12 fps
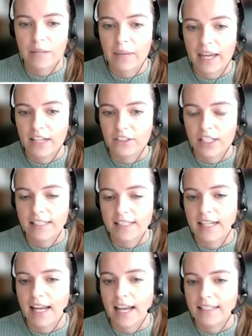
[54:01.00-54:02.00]

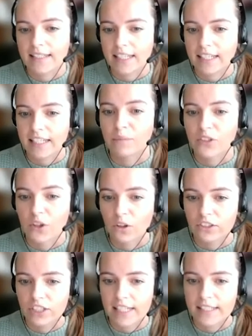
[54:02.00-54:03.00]
patients and 80
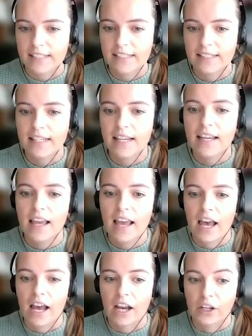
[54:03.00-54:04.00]
hematologists
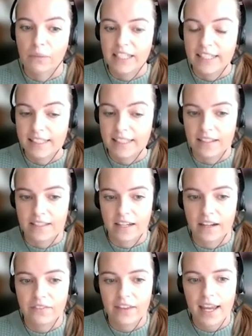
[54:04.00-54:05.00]
completed the
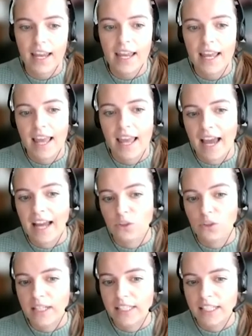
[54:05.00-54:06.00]
survey, and
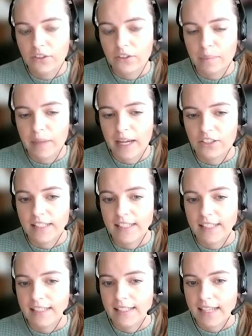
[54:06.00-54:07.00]
23
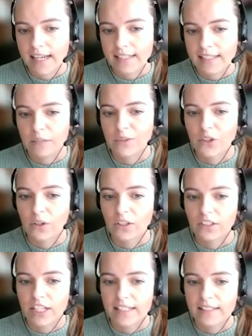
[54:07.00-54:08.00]
patients and 6
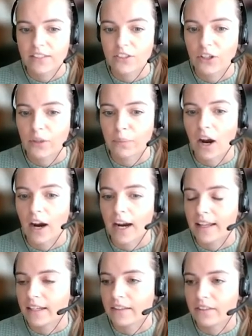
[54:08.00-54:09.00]
hematologists took part
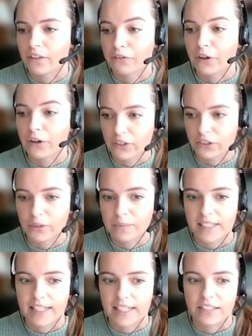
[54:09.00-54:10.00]
in the focus
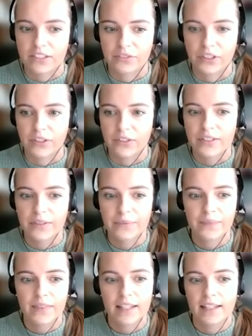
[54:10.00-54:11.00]
groups and interviews.
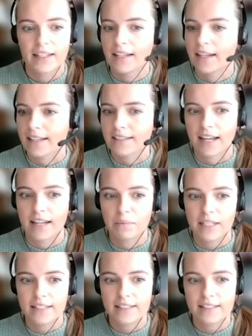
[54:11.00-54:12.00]
Next slide,
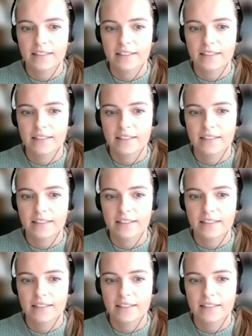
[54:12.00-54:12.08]
please.